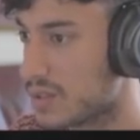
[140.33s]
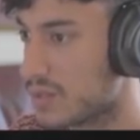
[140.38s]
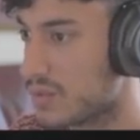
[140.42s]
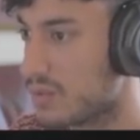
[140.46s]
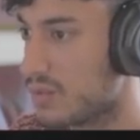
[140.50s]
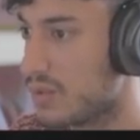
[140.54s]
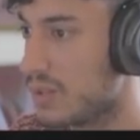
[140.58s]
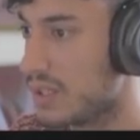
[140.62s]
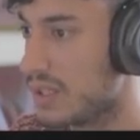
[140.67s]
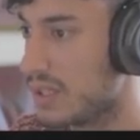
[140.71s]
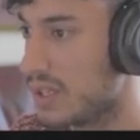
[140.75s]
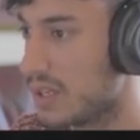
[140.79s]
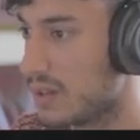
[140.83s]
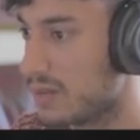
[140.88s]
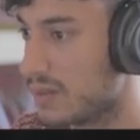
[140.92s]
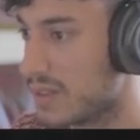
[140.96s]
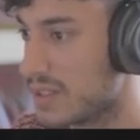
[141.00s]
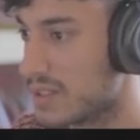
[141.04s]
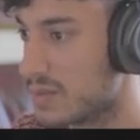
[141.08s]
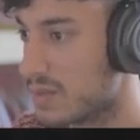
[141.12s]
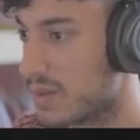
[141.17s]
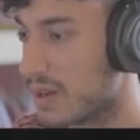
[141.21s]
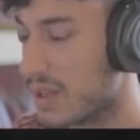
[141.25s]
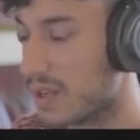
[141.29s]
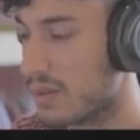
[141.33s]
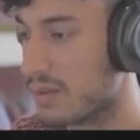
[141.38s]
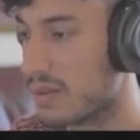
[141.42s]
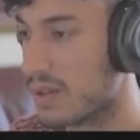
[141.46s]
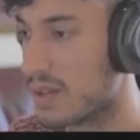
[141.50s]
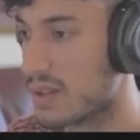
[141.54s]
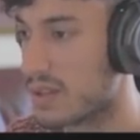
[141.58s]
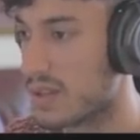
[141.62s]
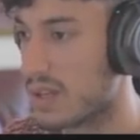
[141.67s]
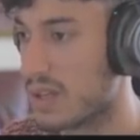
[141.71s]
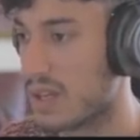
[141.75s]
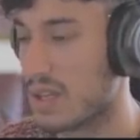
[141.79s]
are really lovely to play
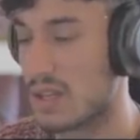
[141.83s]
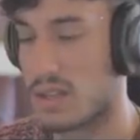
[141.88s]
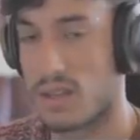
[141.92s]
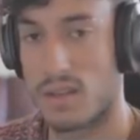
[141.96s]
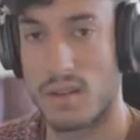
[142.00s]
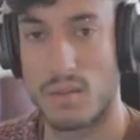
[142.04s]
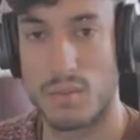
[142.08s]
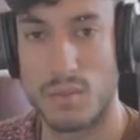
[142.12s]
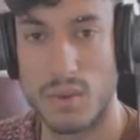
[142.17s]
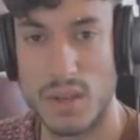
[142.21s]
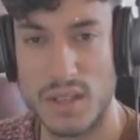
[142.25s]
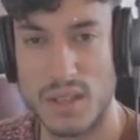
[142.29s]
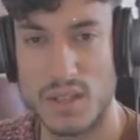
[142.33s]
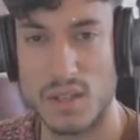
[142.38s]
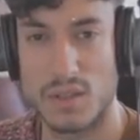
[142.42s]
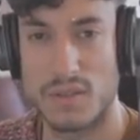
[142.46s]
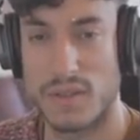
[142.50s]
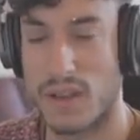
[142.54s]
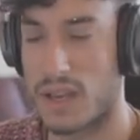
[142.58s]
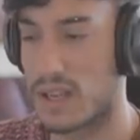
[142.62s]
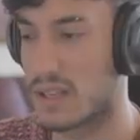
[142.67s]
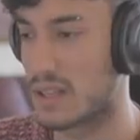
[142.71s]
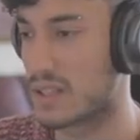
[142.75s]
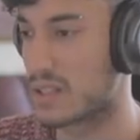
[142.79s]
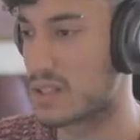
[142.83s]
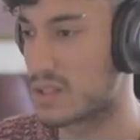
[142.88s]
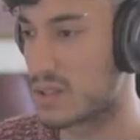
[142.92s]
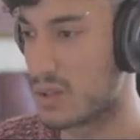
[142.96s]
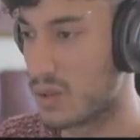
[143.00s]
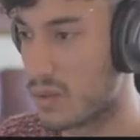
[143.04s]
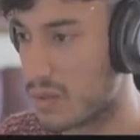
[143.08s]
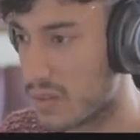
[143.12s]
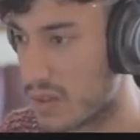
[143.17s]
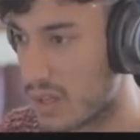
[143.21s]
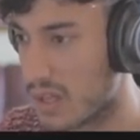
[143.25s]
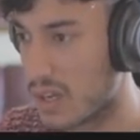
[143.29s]
with and really good for adding
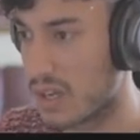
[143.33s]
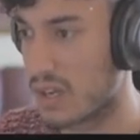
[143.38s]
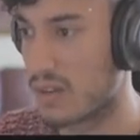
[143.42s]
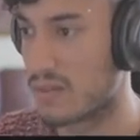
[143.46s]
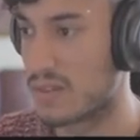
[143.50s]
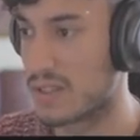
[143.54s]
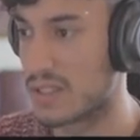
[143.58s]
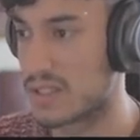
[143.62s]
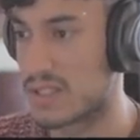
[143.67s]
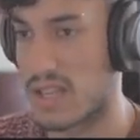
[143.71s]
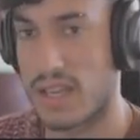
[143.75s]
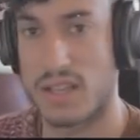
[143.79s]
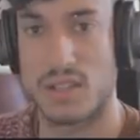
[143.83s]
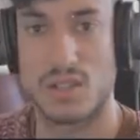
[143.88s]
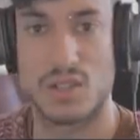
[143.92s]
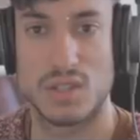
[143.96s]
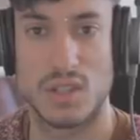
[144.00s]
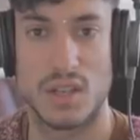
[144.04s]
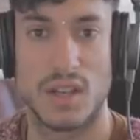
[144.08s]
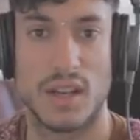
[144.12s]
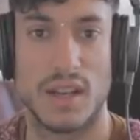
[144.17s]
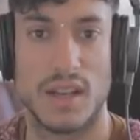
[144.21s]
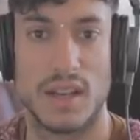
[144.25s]
sort of a lovely texture